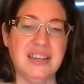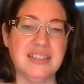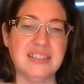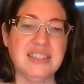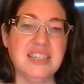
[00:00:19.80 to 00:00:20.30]

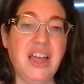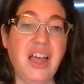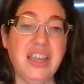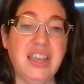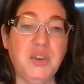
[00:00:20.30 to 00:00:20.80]
And
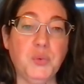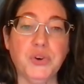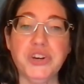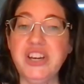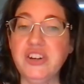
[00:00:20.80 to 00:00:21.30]
tonight,
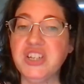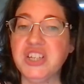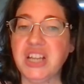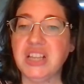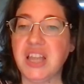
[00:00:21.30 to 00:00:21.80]
we're here to
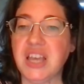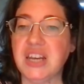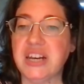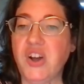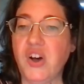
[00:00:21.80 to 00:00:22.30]
shed light
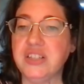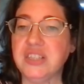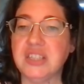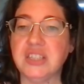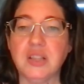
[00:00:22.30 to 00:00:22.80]
on a
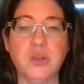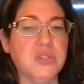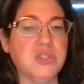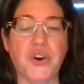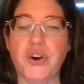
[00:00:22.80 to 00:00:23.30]
cause that's
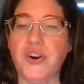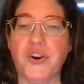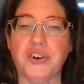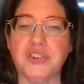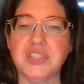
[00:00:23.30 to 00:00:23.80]
close to our
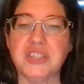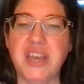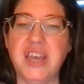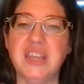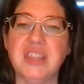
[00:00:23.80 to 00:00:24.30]
hearts
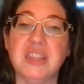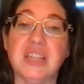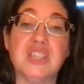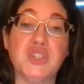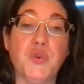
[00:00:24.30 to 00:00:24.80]

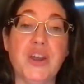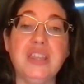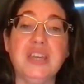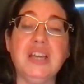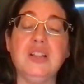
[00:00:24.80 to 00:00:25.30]
the
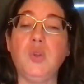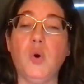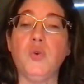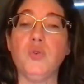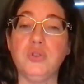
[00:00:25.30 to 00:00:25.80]
Strengthening
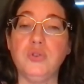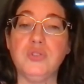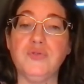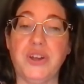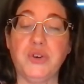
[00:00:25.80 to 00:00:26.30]
Local
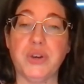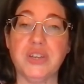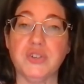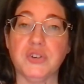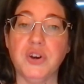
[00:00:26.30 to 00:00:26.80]
News
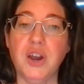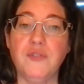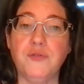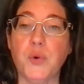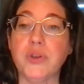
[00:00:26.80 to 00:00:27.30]
fundraiser
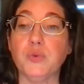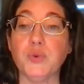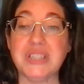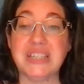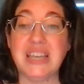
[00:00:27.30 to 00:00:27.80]
for the
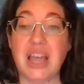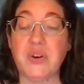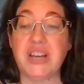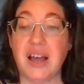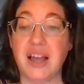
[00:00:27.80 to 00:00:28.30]
Racine
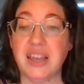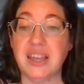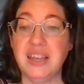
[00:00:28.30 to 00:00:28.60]
County Eye.